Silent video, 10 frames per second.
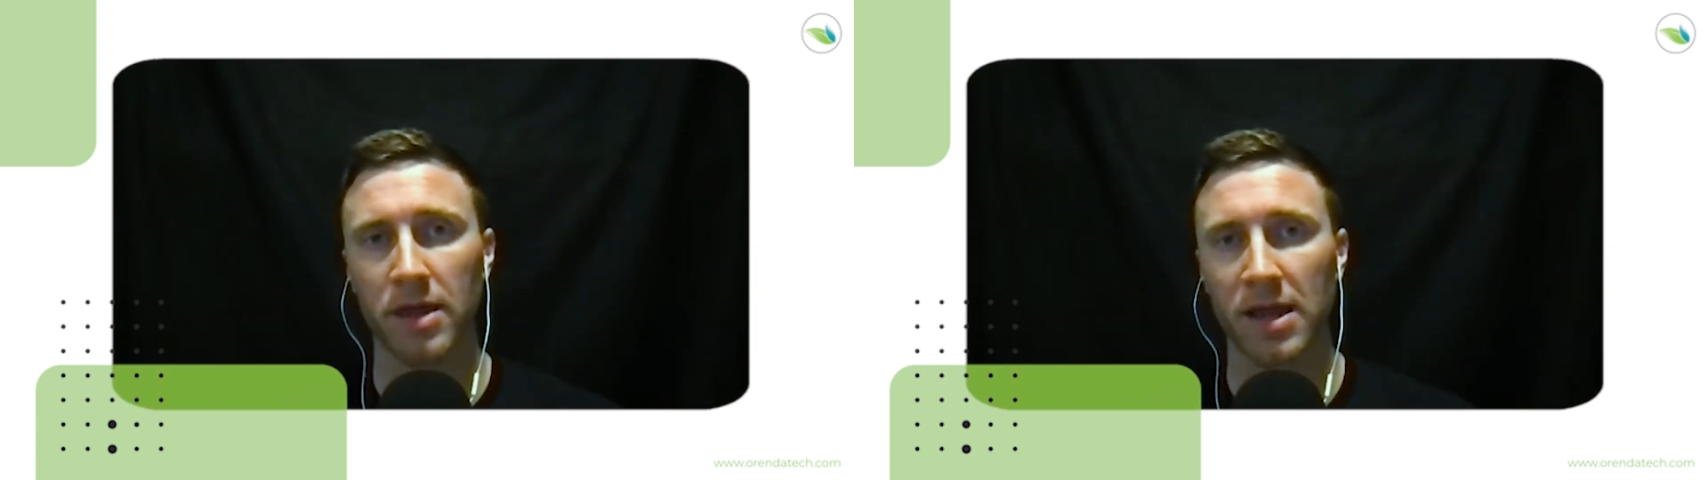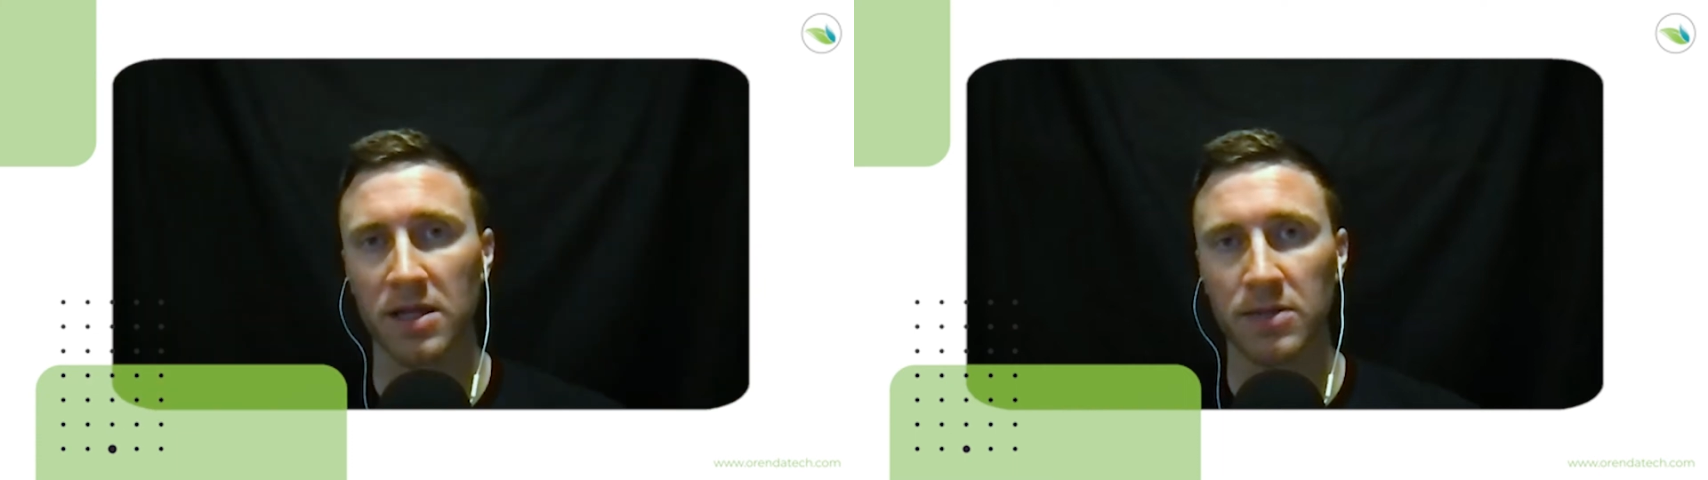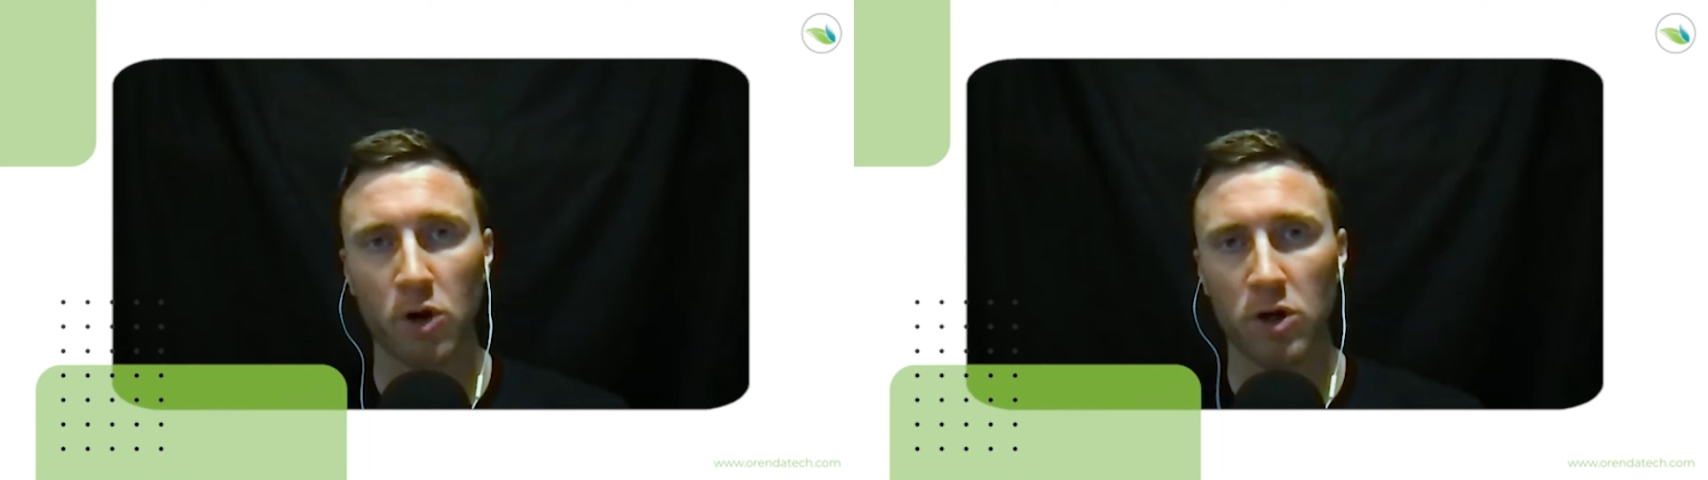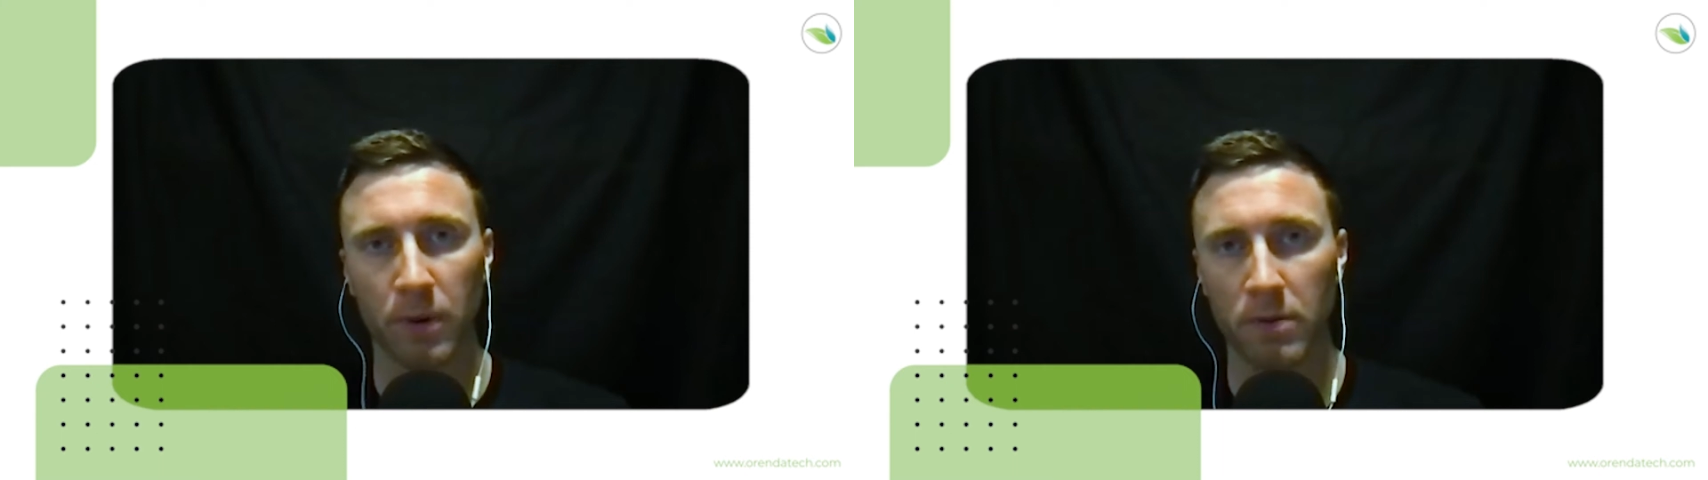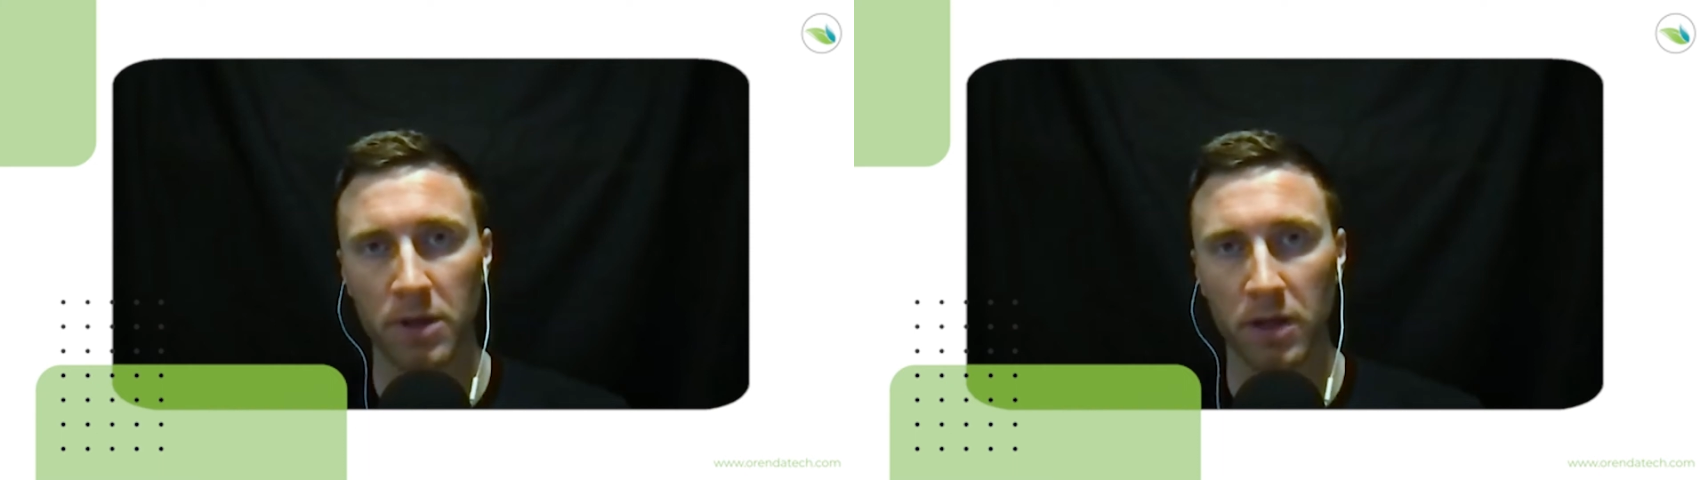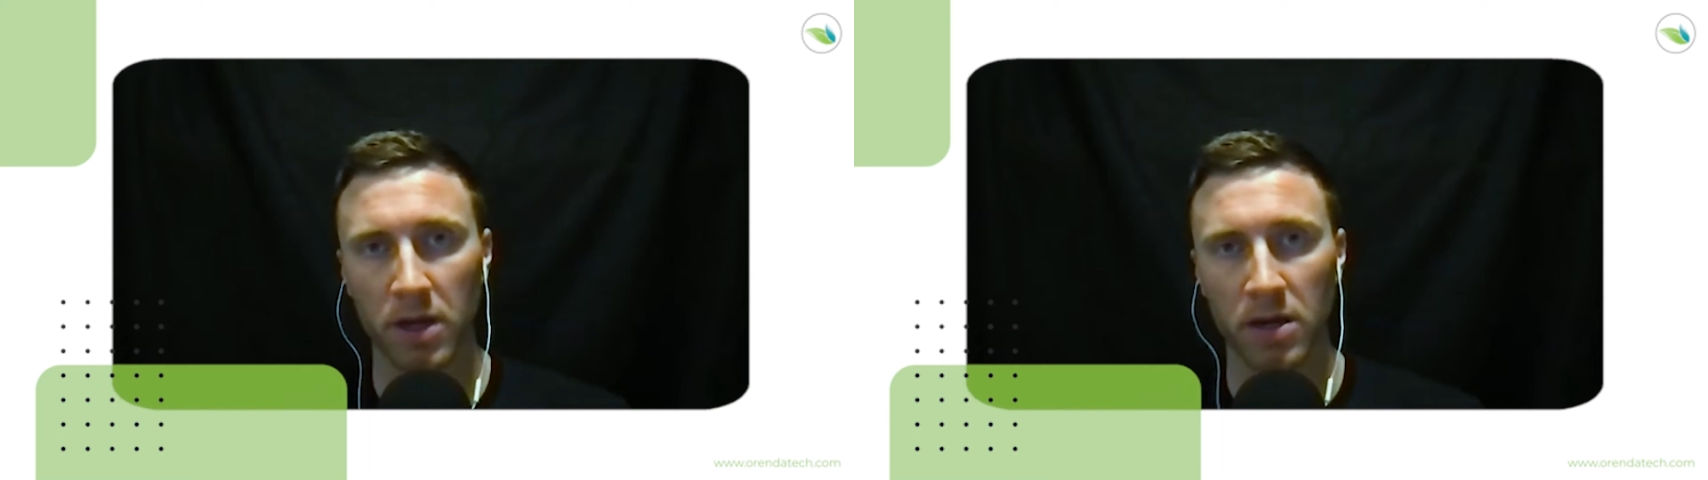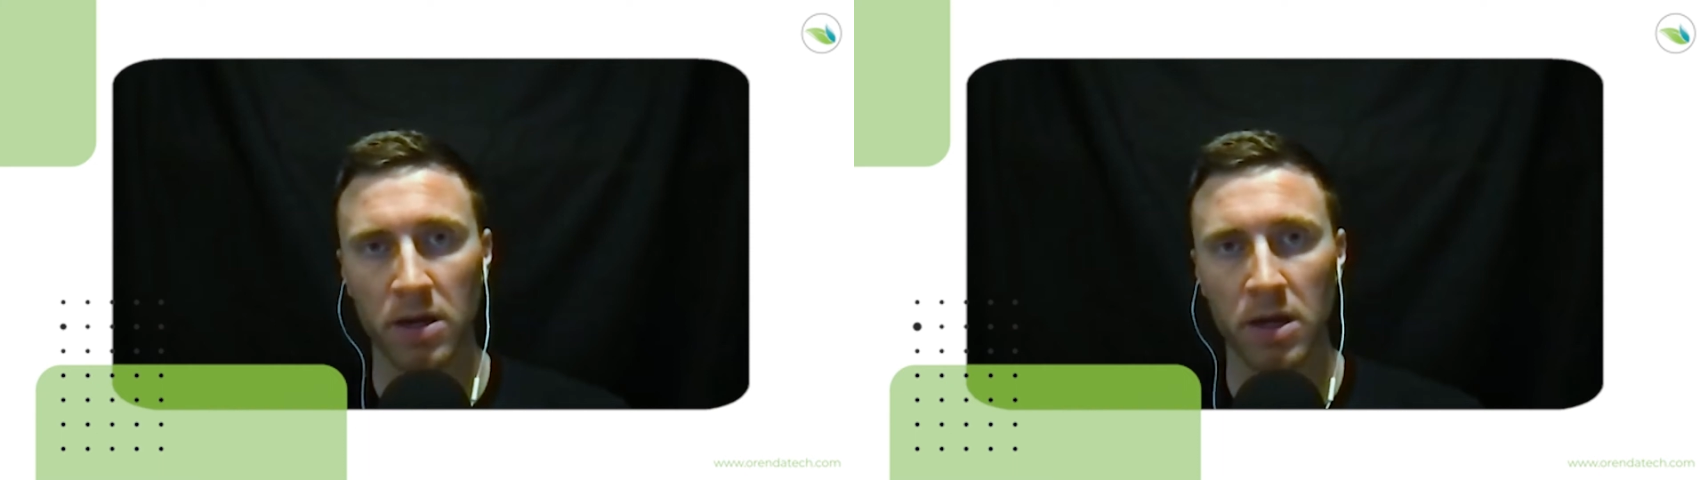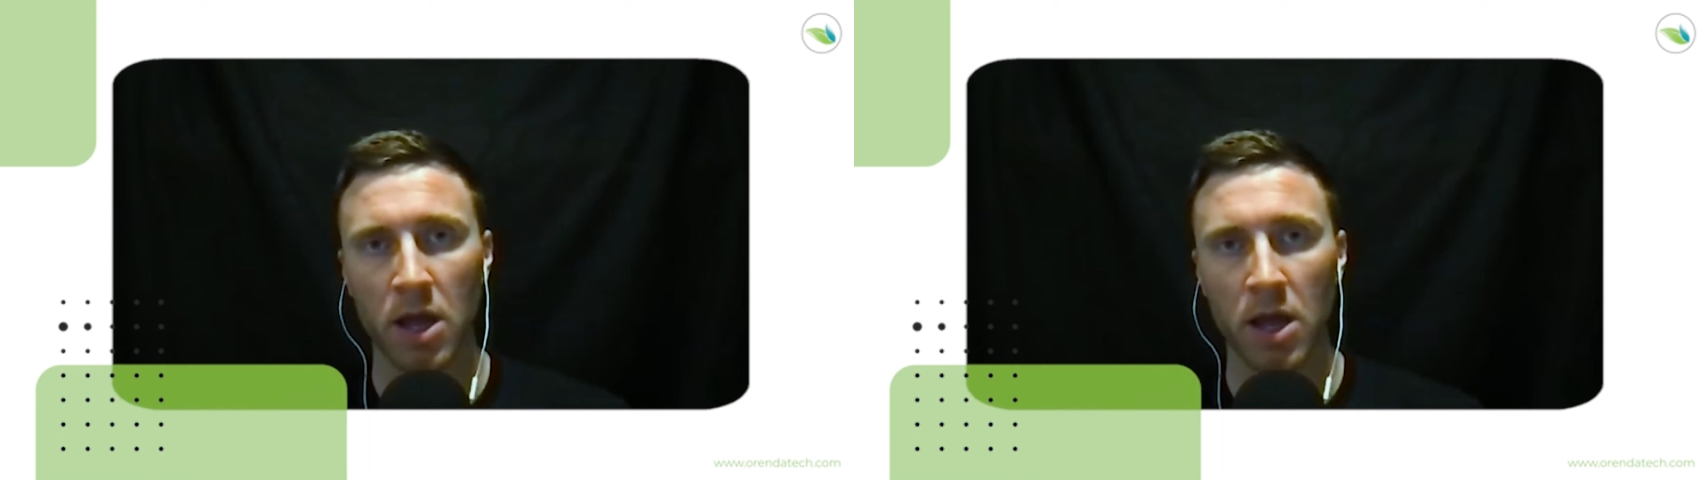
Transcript: thing. It's parts per million.